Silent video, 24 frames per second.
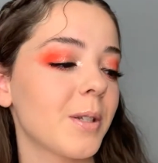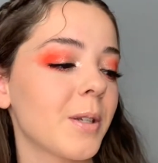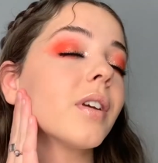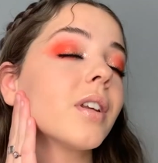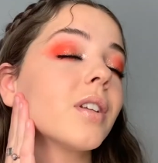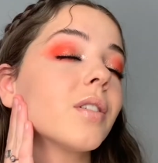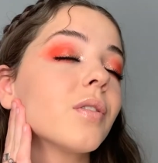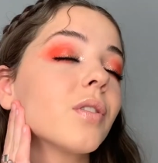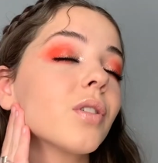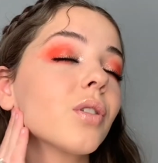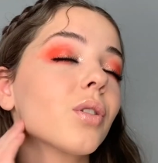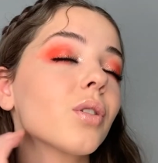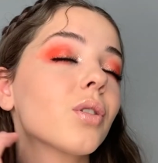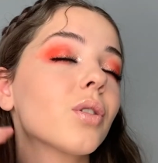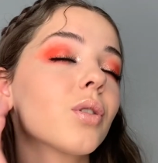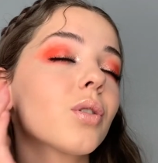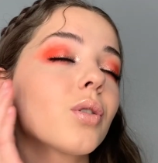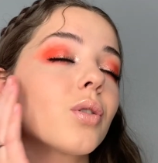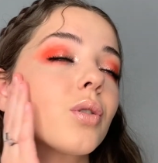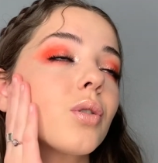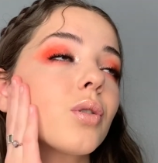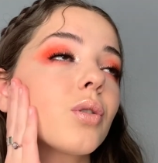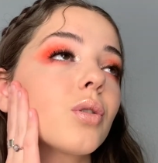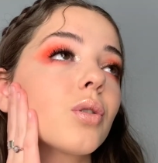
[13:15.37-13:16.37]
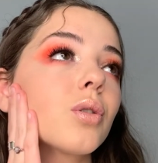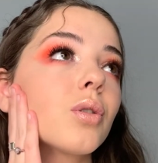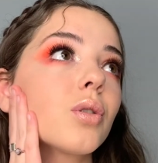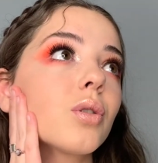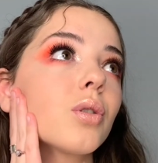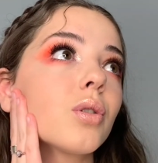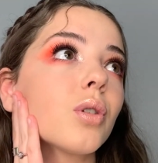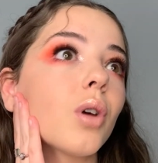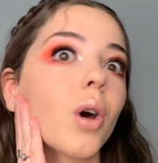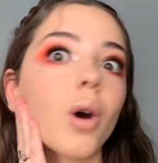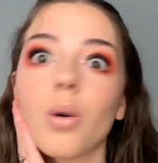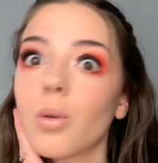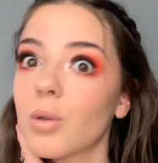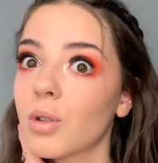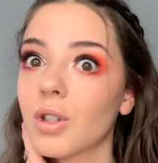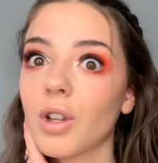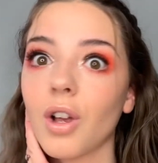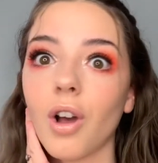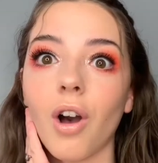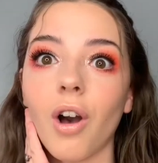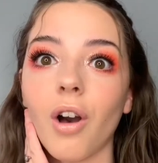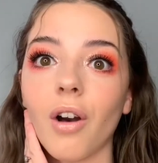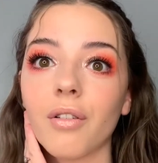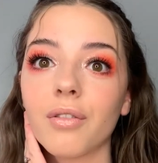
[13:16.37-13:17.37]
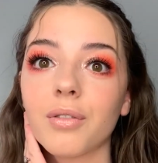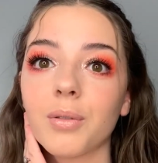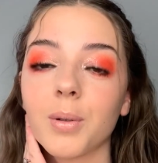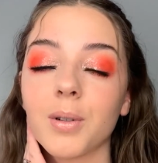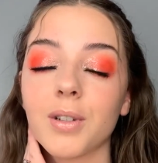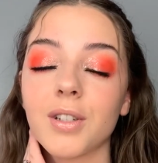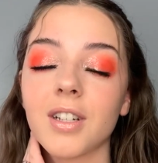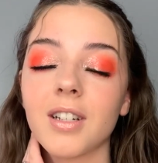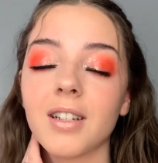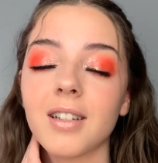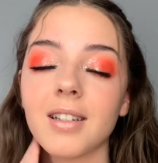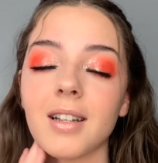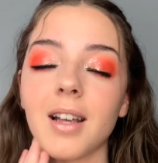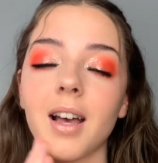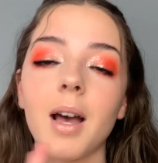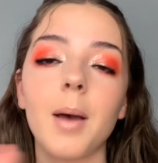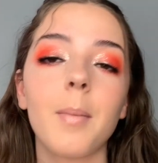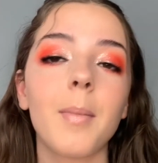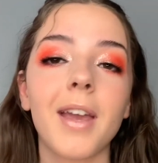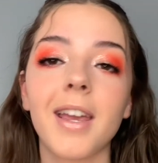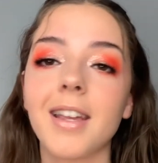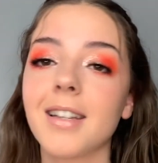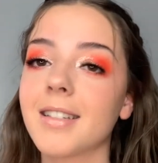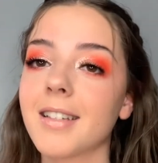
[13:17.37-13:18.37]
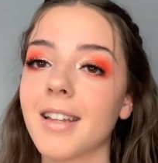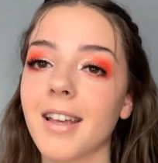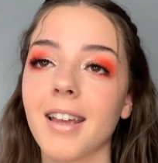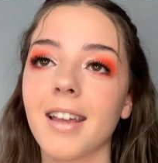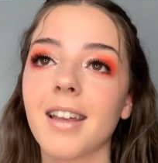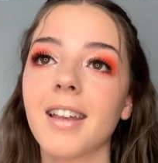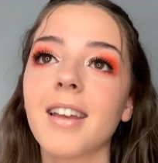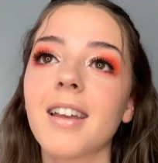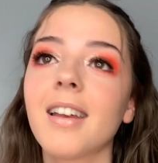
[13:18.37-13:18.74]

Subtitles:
This feels so soft, which is amazing.